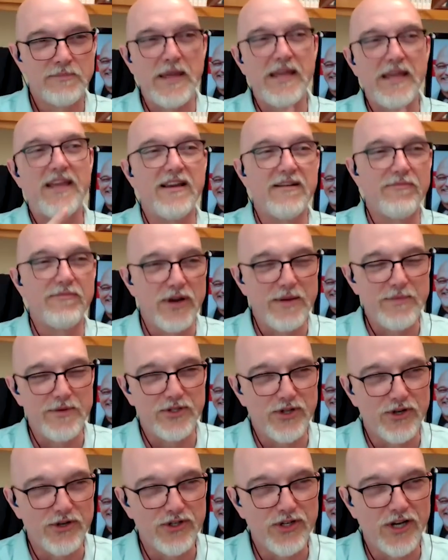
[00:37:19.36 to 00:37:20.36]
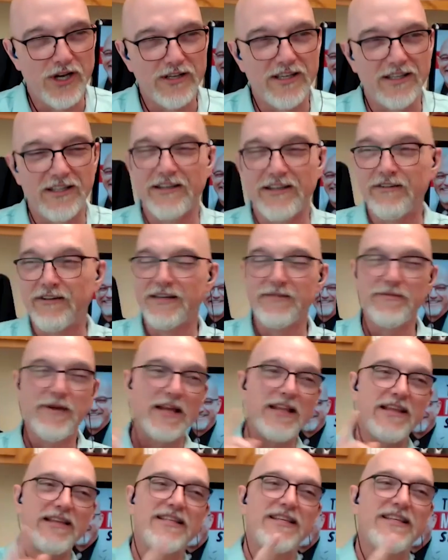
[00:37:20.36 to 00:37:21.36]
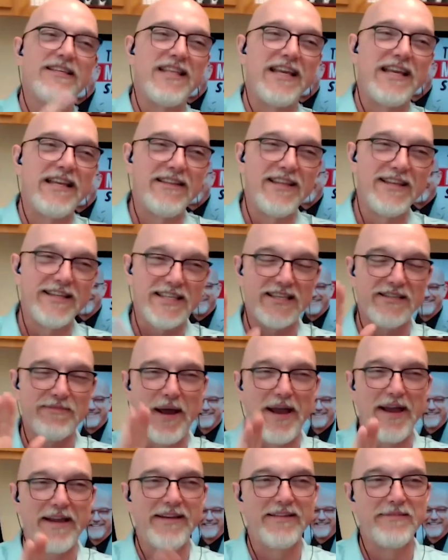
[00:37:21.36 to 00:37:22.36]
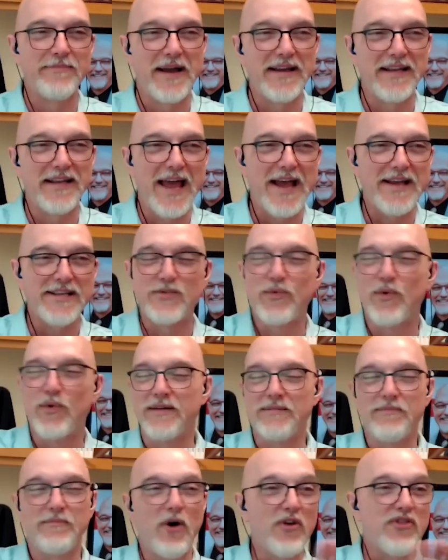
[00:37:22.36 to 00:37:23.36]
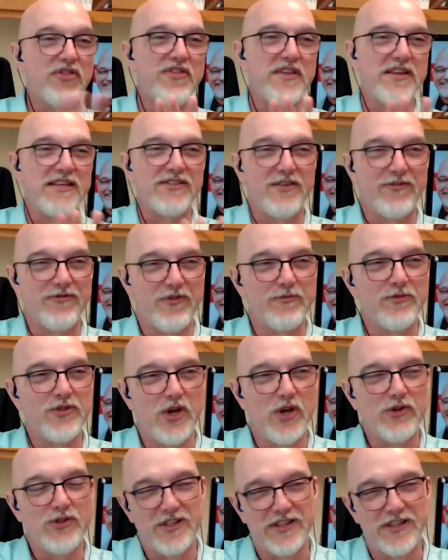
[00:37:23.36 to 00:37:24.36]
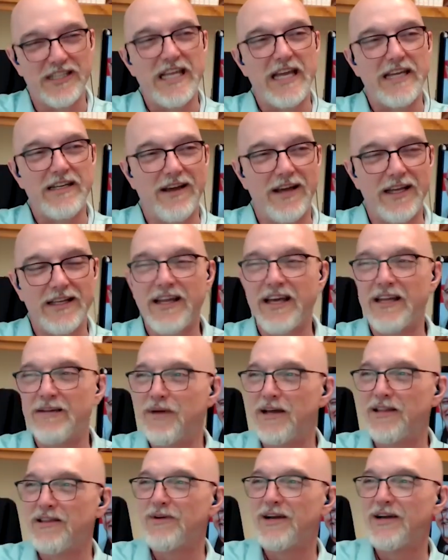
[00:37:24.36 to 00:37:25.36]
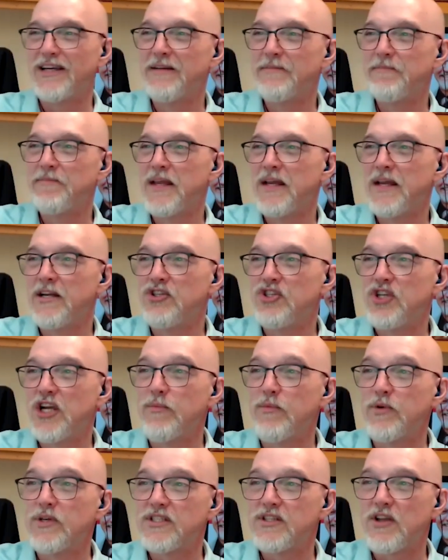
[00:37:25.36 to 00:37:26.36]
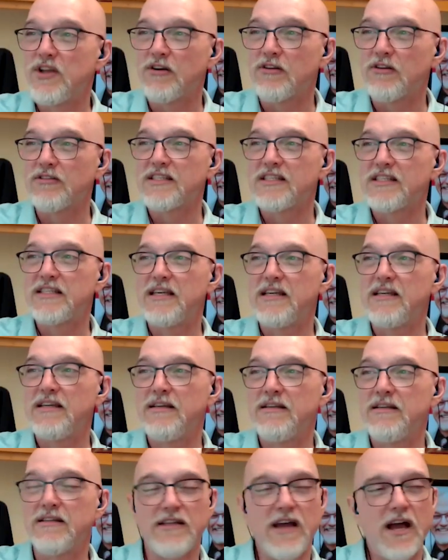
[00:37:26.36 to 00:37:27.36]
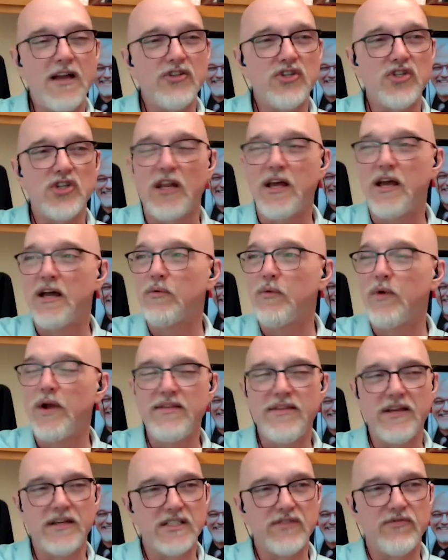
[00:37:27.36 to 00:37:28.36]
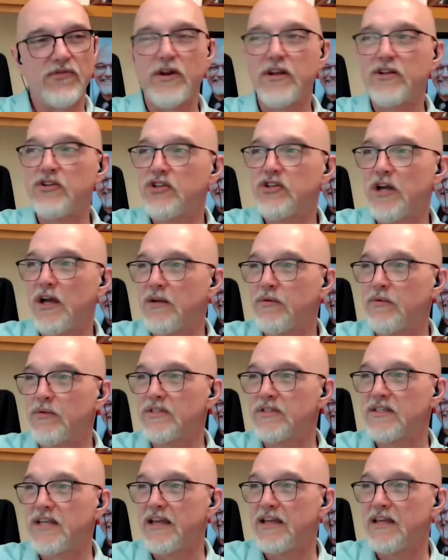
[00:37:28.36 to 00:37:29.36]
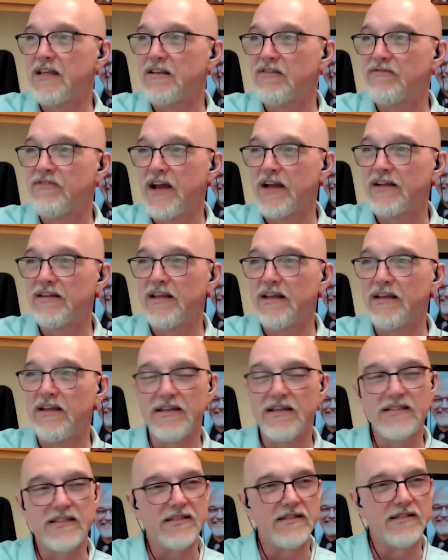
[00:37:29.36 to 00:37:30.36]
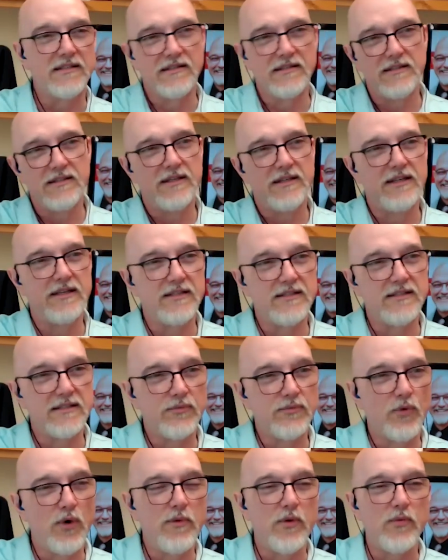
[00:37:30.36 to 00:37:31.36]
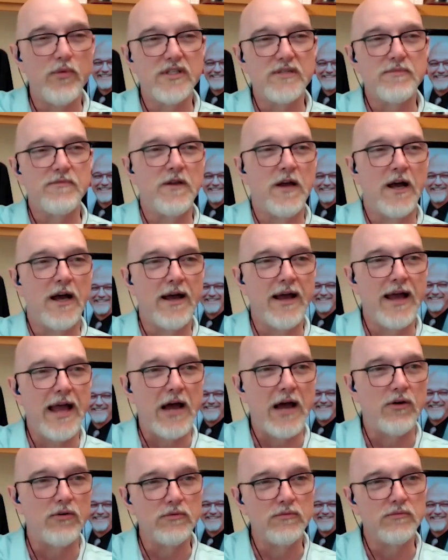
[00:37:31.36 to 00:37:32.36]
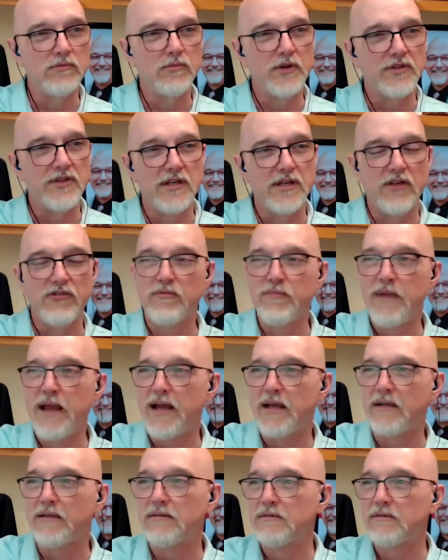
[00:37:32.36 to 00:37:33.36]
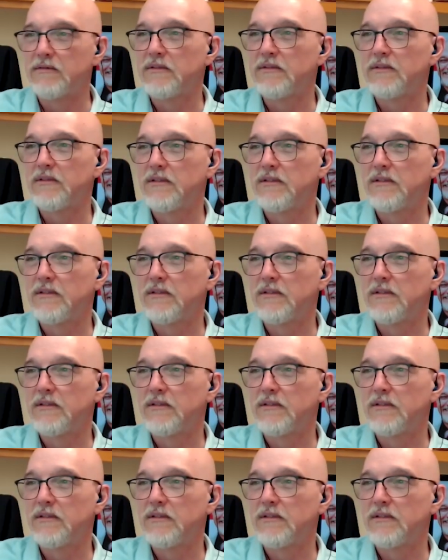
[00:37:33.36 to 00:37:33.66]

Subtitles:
speaking of premature jocularity, this is my last one. Both of these are from jokesoftheday.net, by the way. Jim was startled to see the nonchalant way that his friend John was taking the fact that his woman was out with another man.